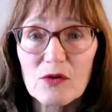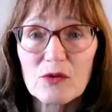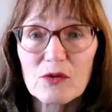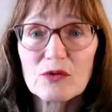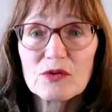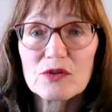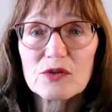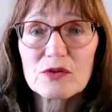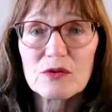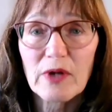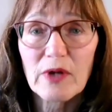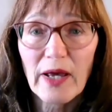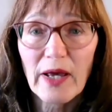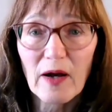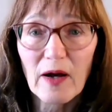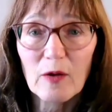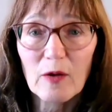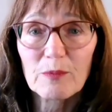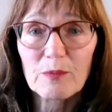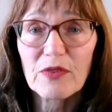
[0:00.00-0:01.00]
you to
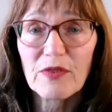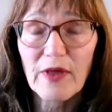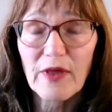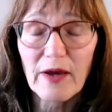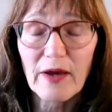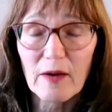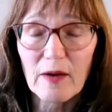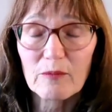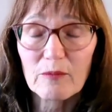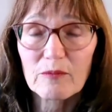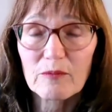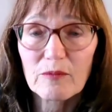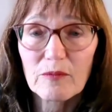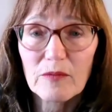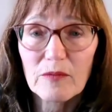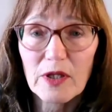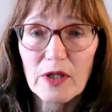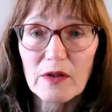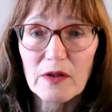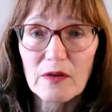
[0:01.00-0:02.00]
help them
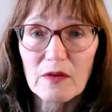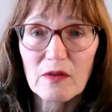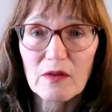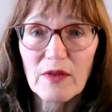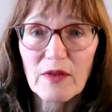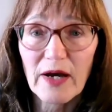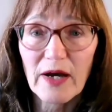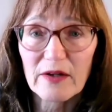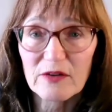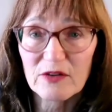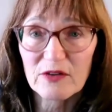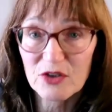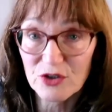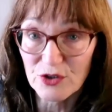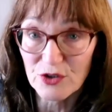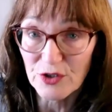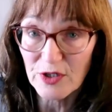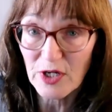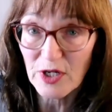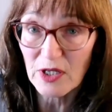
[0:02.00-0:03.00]
in that
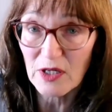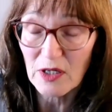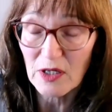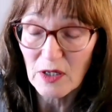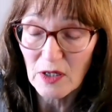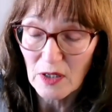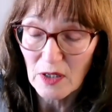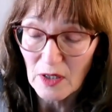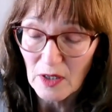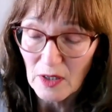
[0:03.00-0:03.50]
journey,